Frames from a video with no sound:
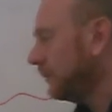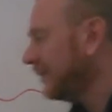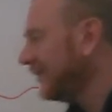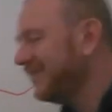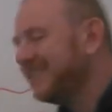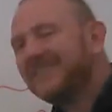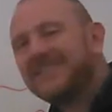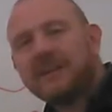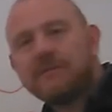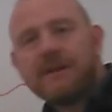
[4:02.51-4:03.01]
This
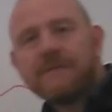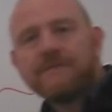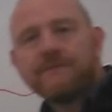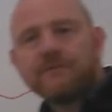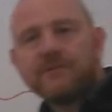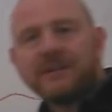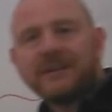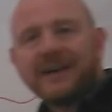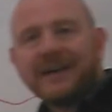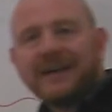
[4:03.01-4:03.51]
is their
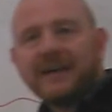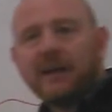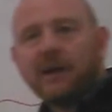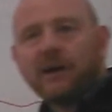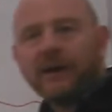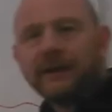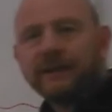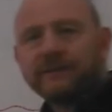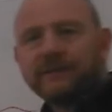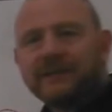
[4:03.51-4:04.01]
everyday
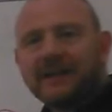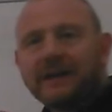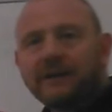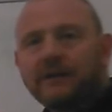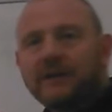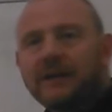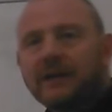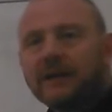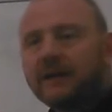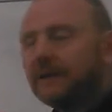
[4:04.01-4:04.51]
lives
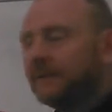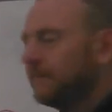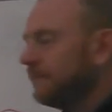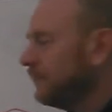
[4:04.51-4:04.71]
down here.